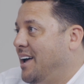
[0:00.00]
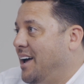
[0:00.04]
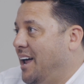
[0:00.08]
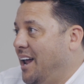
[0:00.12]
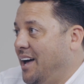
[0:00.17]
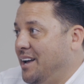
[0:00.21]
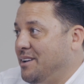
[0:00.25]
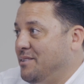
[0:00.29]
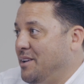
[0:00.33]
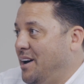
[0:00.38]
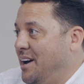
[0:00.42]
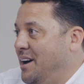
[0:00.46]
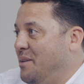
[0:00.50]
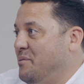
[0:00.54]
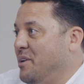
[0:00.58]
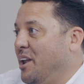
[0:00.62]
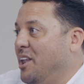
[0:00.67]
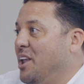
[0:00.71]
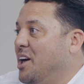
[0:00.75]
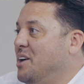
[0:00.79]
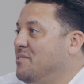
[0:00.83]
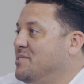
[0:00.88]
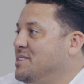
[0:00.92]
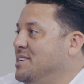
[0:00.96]
I would
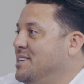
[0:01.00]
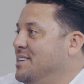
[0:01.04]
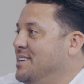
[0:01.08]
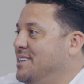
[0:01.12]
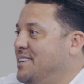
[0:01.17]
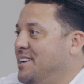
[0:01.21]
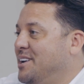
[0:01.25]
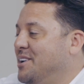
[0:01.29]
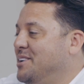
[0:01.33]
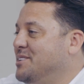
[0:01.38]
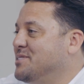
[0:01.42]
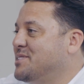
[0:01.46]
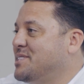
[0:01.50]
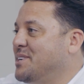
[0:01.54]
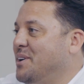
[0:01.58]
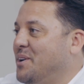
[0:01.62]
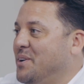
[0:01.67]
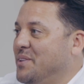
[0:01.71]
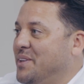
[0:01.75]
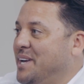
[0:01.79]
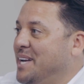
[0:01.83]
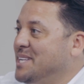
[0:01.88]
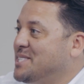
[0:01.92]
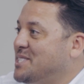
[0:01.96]
love to, you see
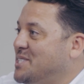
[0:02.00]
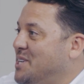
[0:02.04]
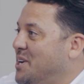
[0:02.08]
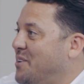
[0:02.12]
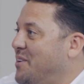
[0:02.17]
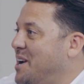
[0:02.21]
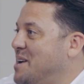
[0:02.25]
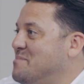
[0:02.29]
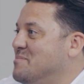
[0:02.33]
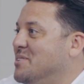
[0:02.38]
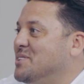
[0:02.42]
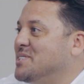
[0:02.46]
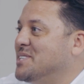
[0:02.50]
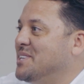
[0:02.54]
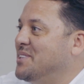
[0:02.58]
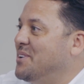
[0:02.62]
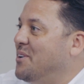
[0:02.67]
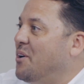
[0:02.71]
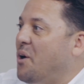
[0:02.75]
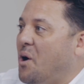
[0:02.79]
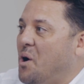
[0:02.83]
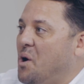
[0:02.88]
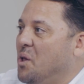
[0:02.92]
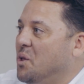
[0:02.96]
all the Instagrammers and
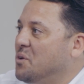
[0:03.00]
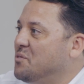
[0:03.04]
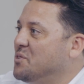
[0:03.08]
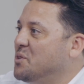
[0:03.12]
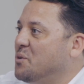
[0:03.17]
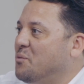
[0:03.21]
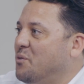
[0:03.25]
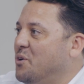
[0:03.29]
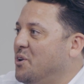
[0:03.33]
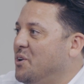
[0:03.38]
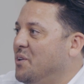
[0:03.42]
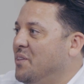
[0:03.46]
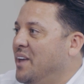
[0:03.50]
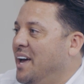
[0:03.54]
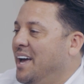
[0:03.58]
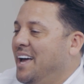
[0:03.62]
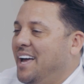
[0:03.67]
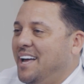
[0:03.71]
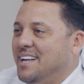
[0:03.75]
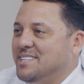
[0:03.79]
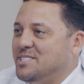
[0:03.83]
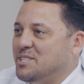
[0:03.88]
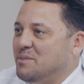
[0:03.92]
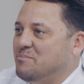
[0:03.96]
they're all over the world.
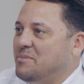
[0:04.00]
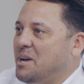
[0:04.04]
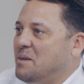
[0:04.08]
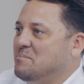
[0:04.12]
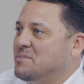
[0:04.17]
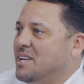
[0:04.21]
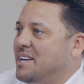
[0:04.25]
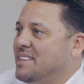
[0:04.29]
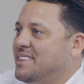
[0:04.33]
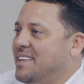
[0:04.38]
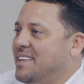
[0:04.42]
And sometimes I